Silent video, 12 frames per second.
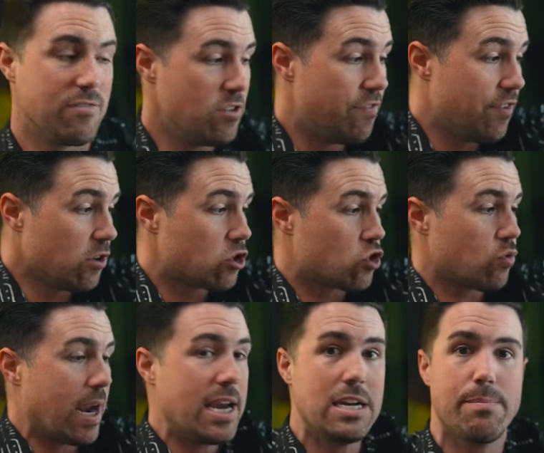You feel
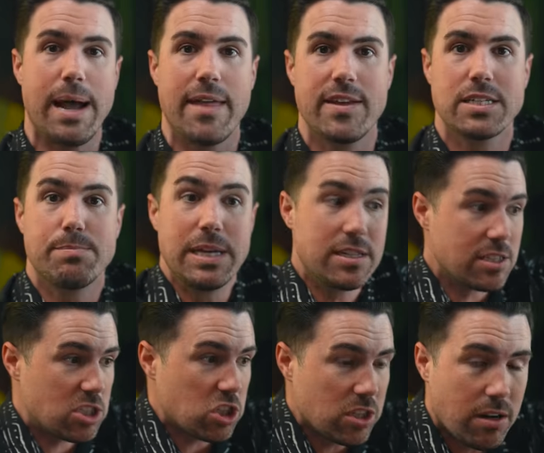drained by this because
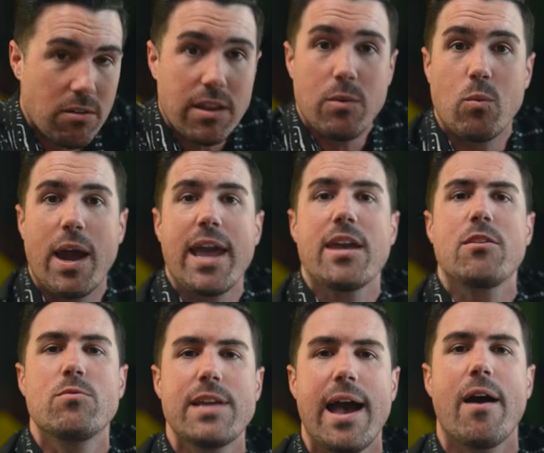it's literally weighing
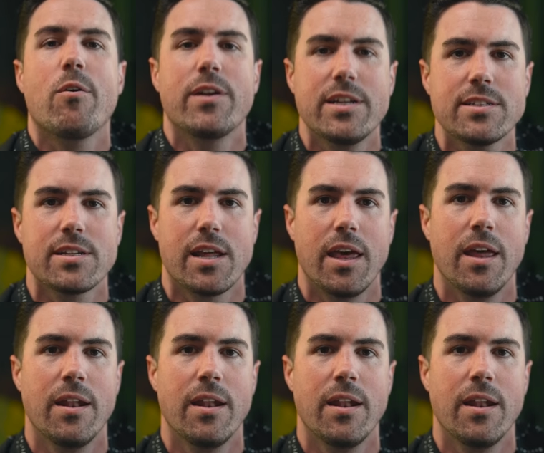you down, isn't it?